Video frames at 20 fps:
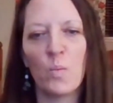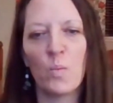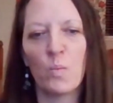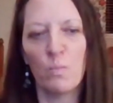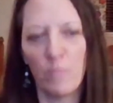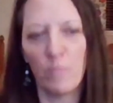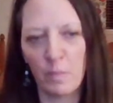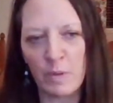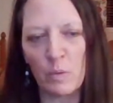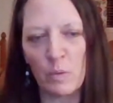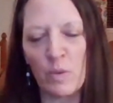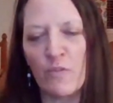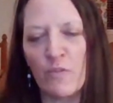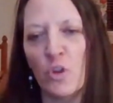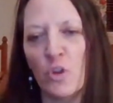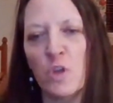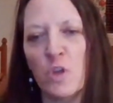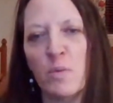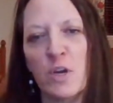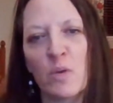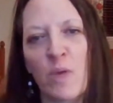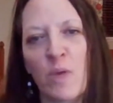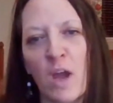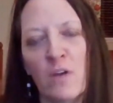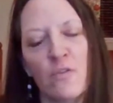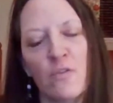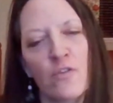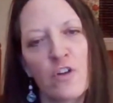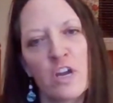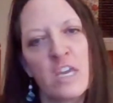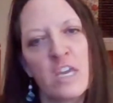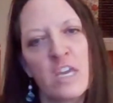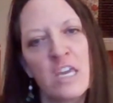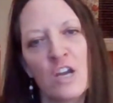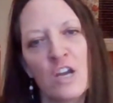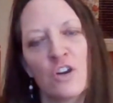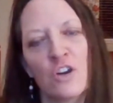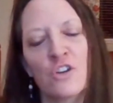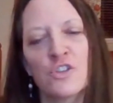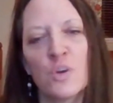I mean, we've only been around for a
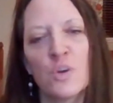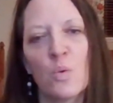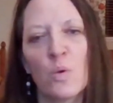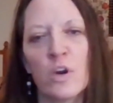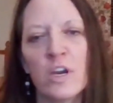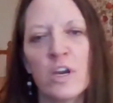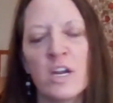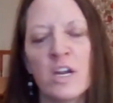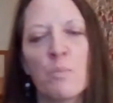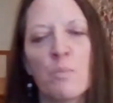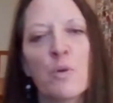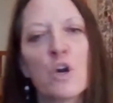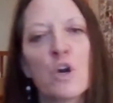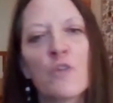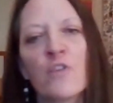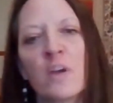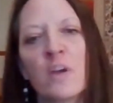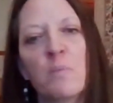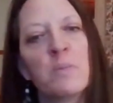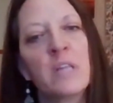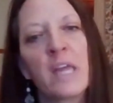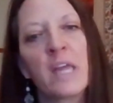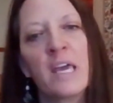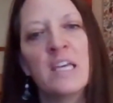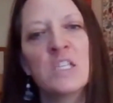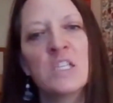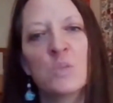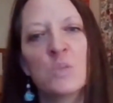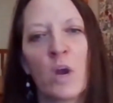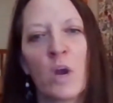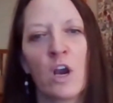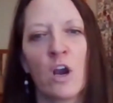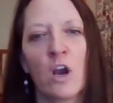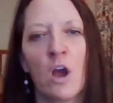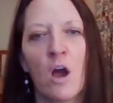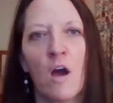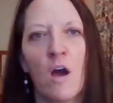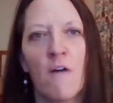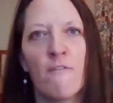year, so we're in a perfect place where